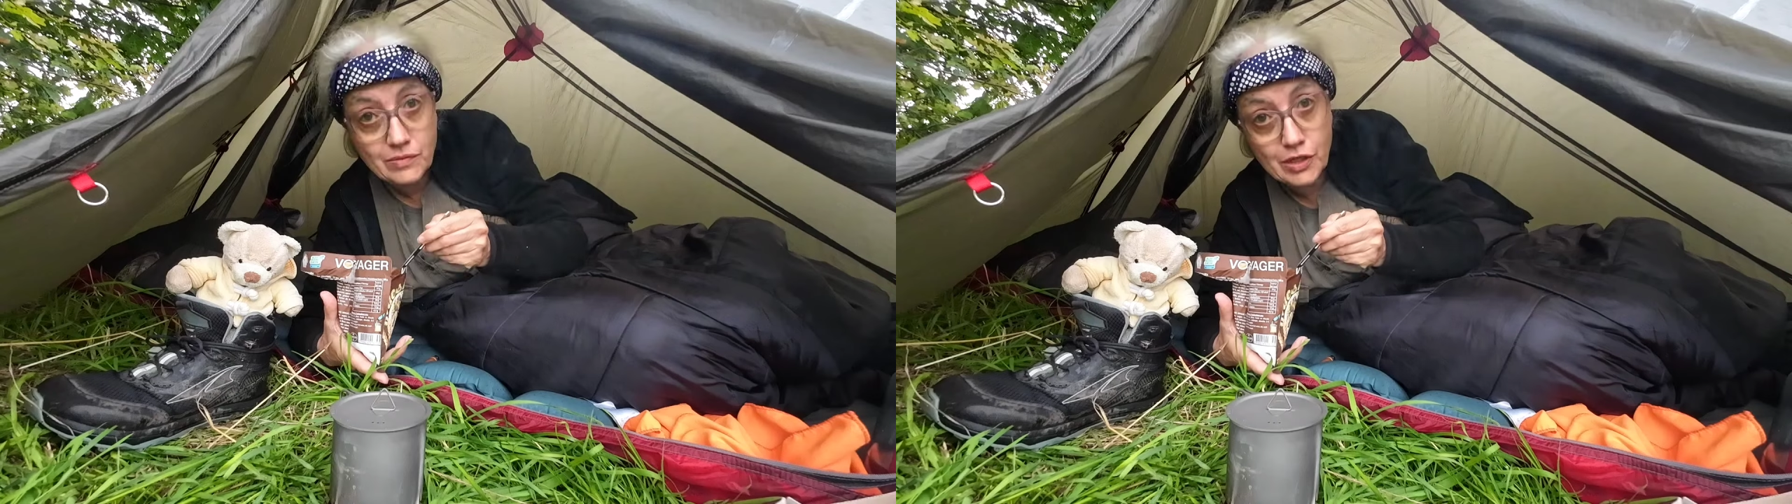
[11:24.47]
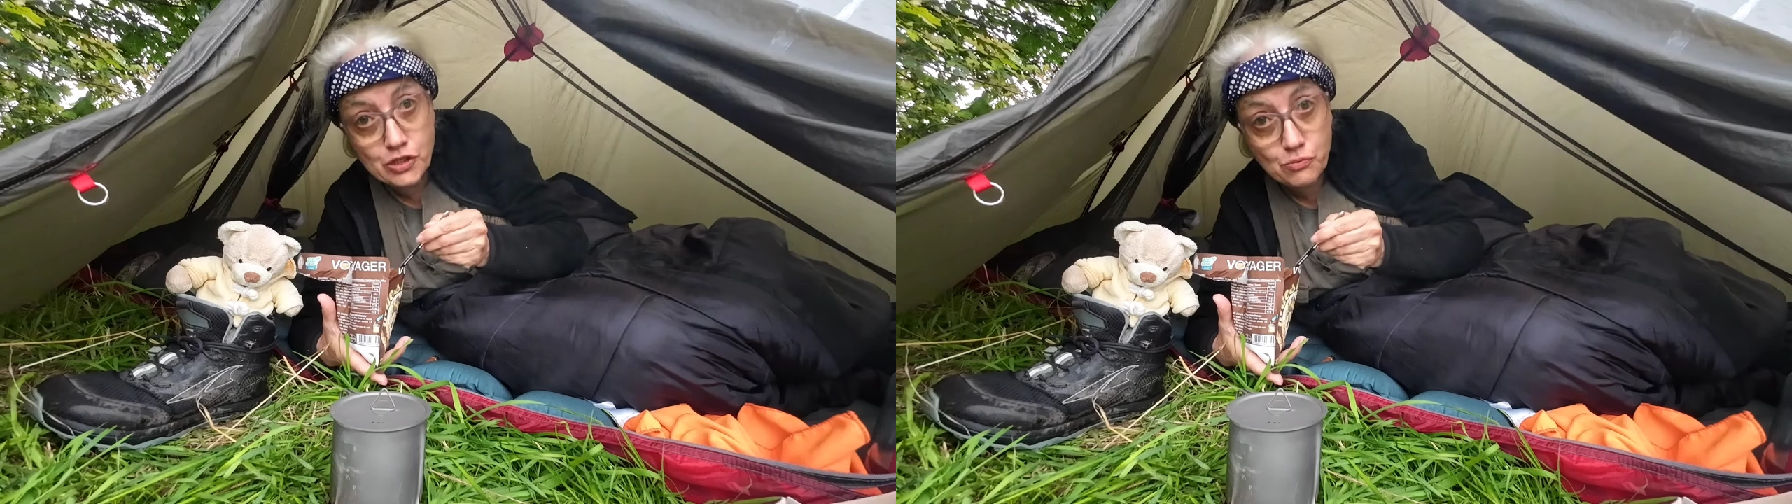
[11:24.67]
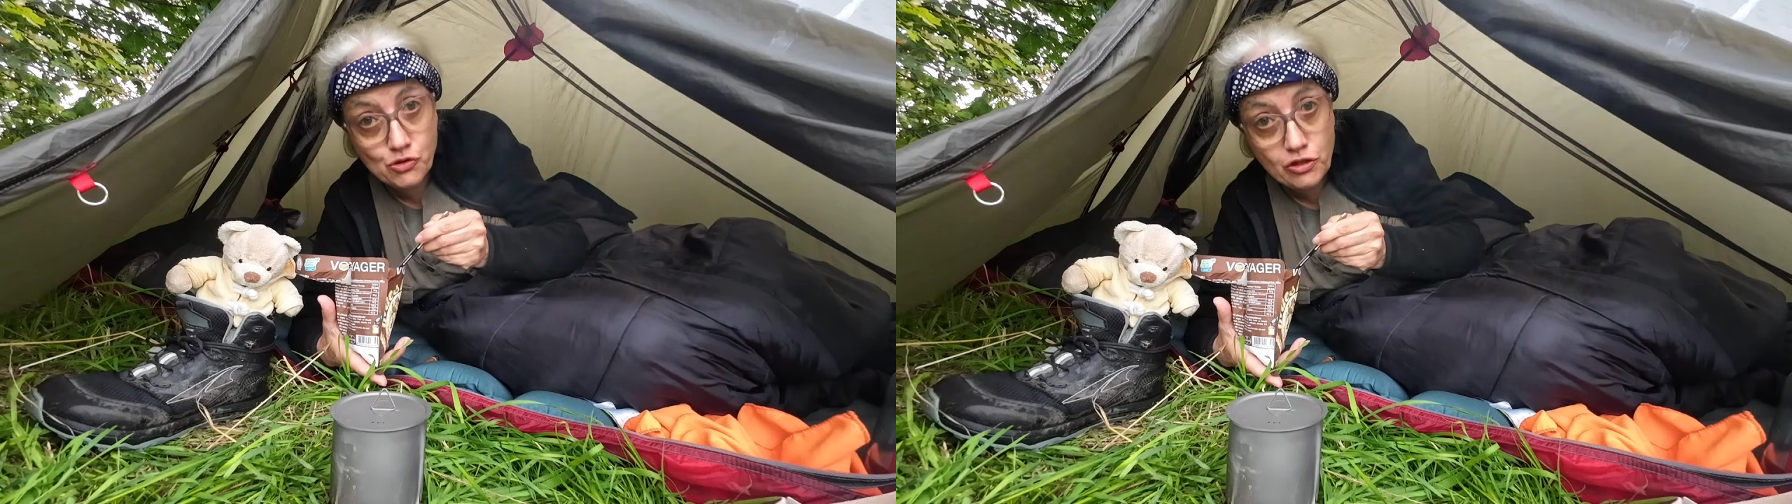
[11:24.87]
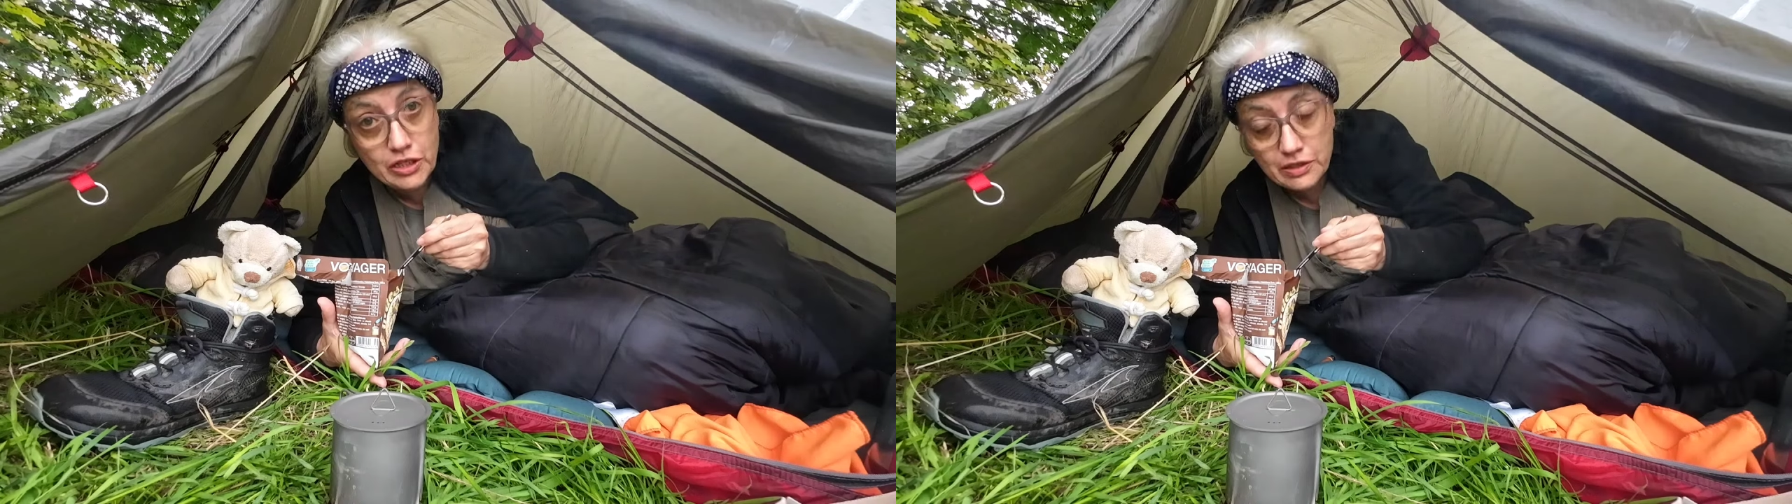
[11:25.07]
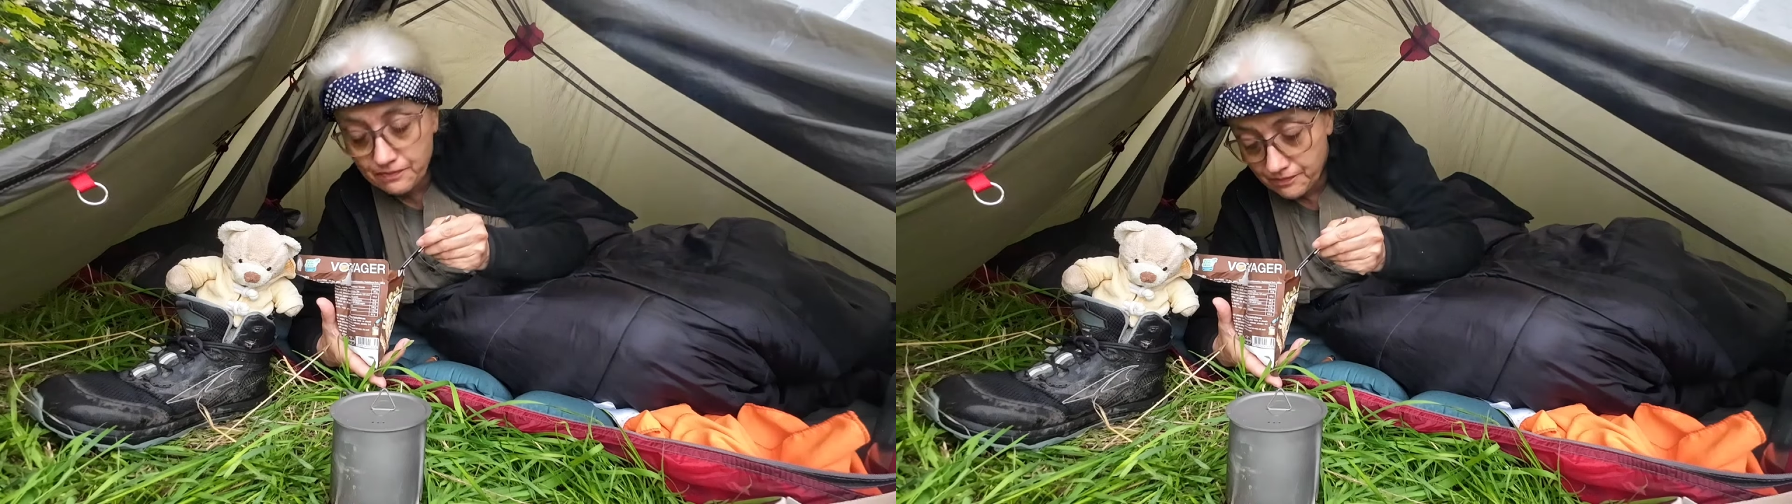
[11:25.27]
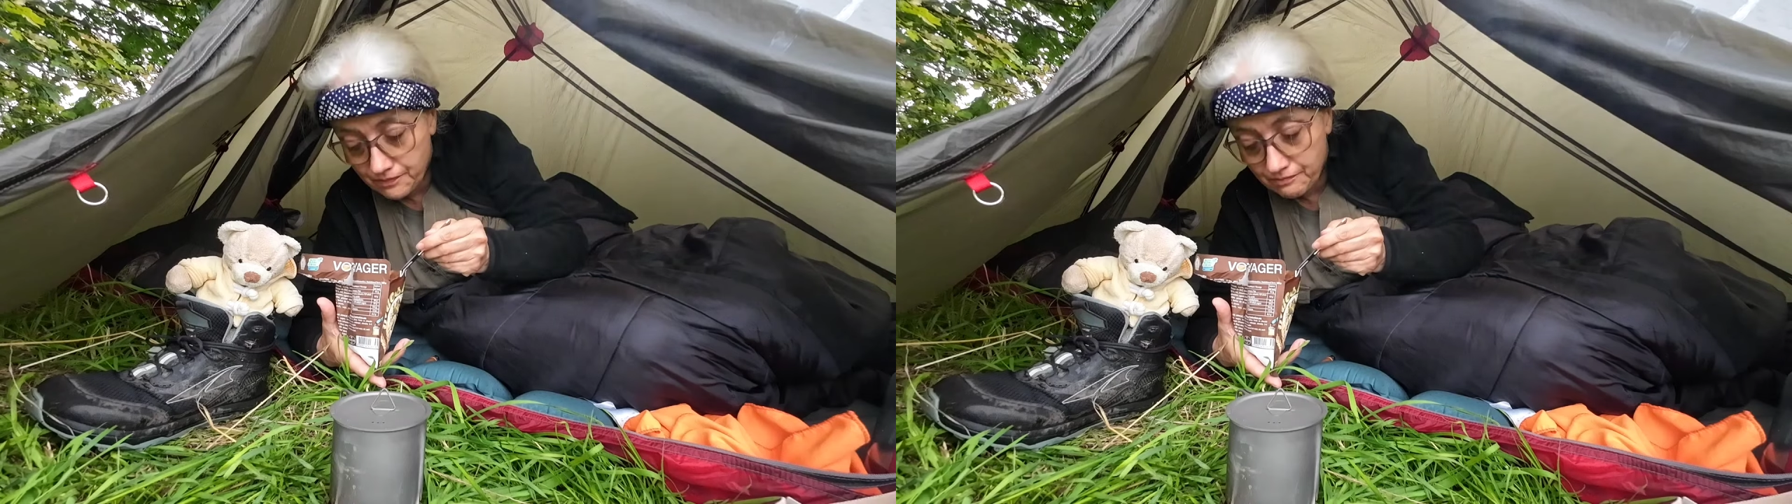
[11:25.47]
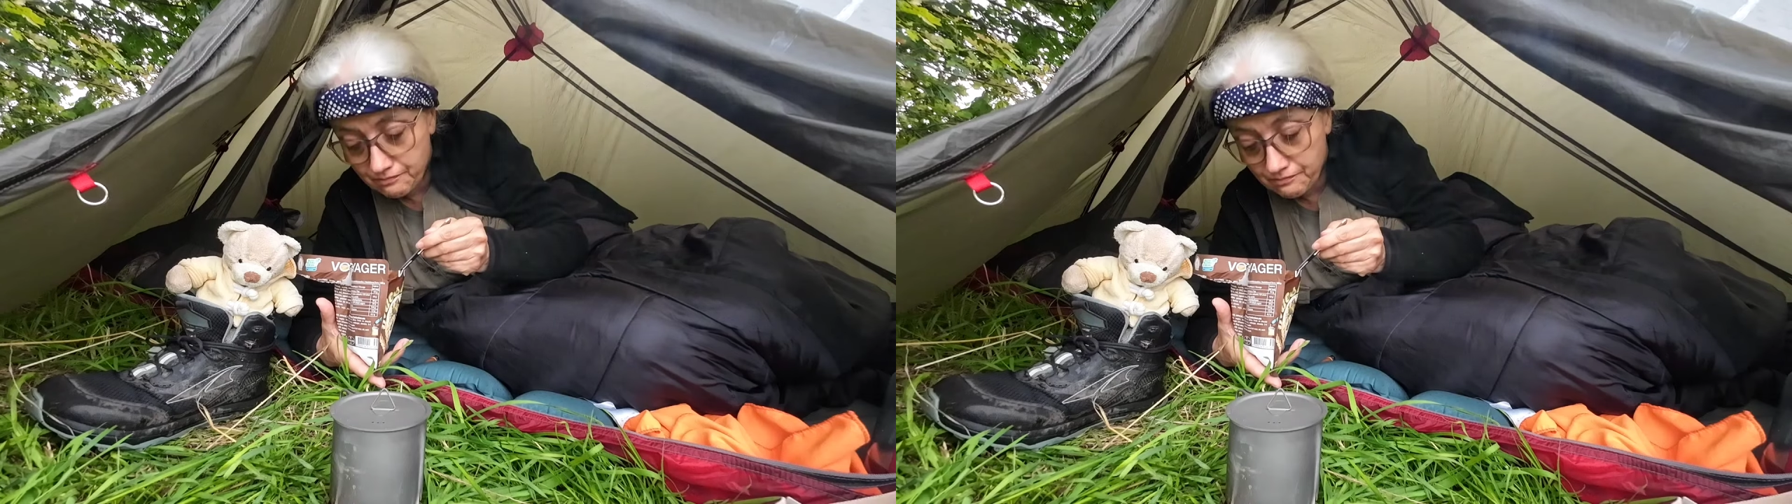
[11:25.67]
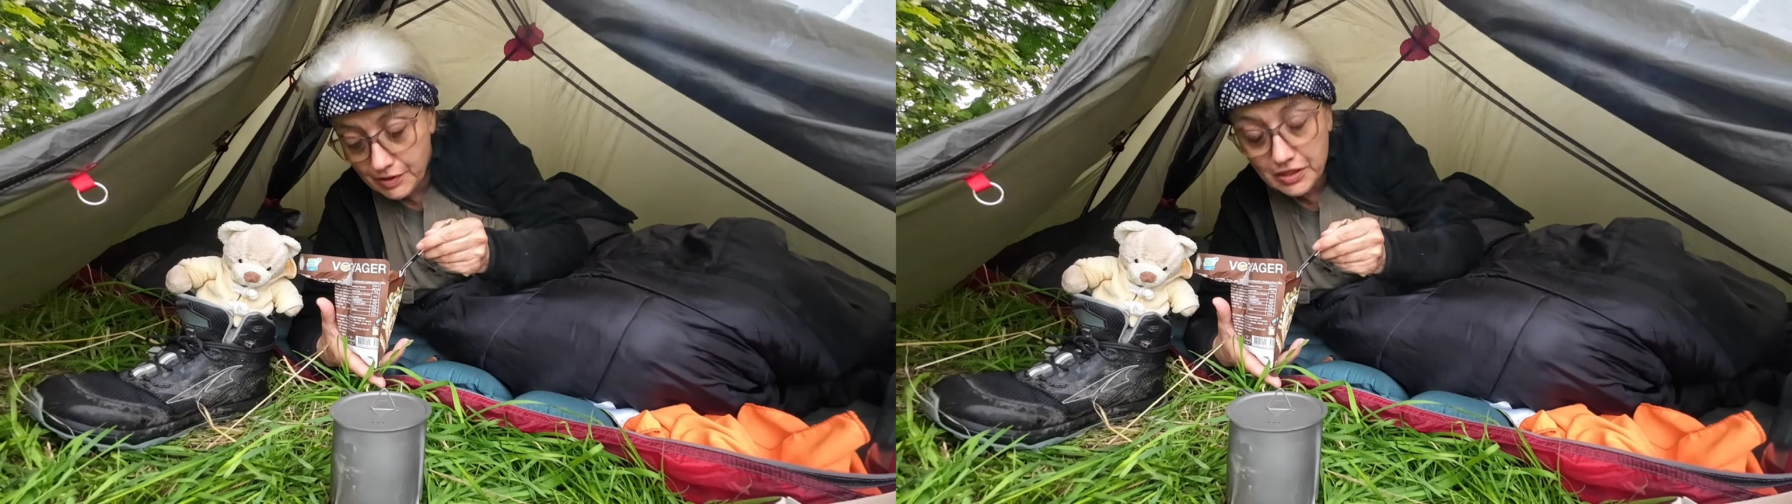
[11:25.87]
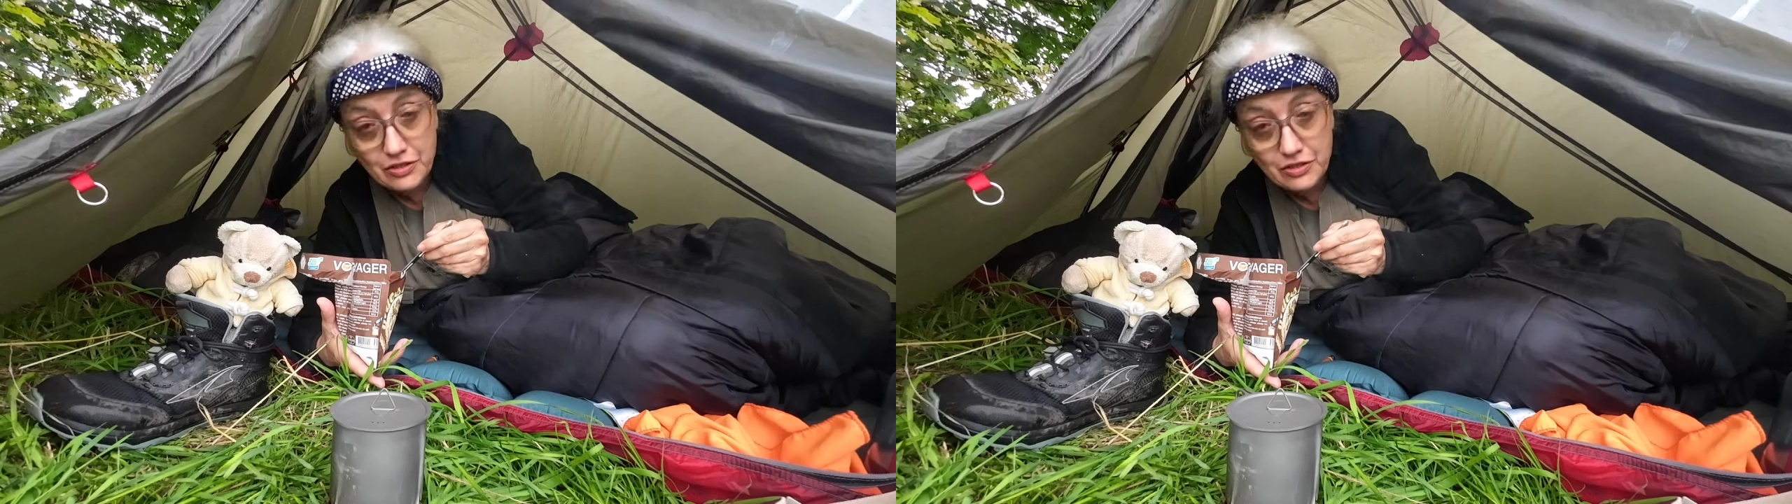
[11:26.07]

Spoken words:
It's muesli and